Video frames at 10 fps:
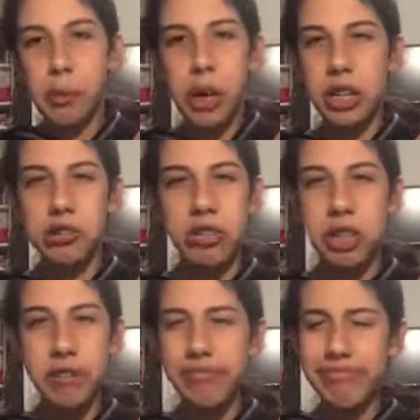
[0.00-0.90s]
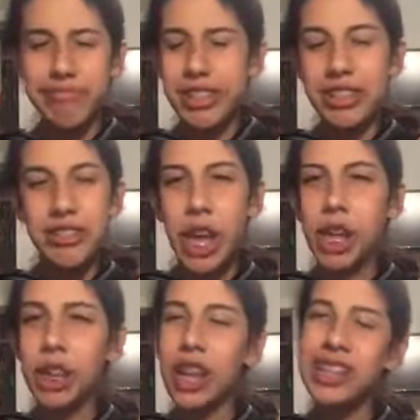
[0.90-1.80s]
much, you know? Just
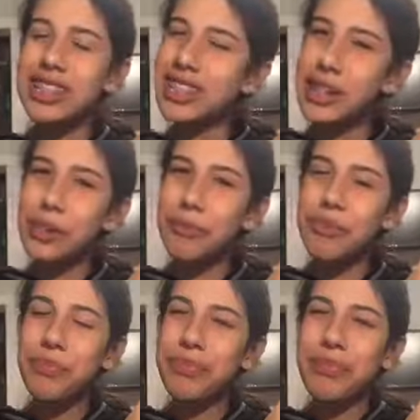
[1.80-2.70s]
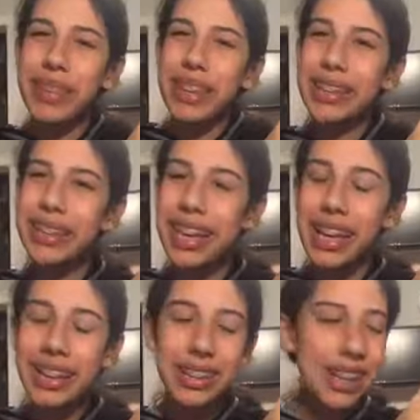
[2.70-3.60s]
not a lot. So,
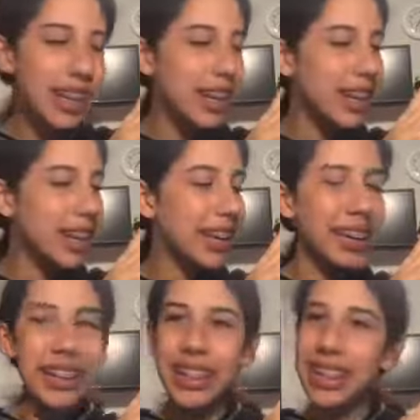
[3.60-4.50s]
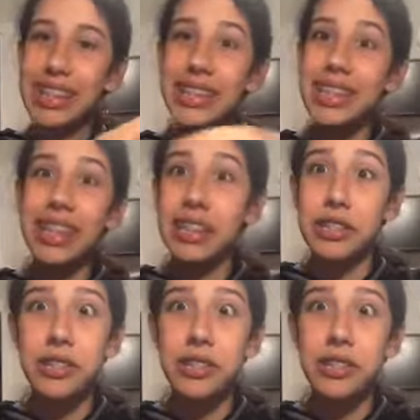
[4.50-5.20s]
yeah, let's get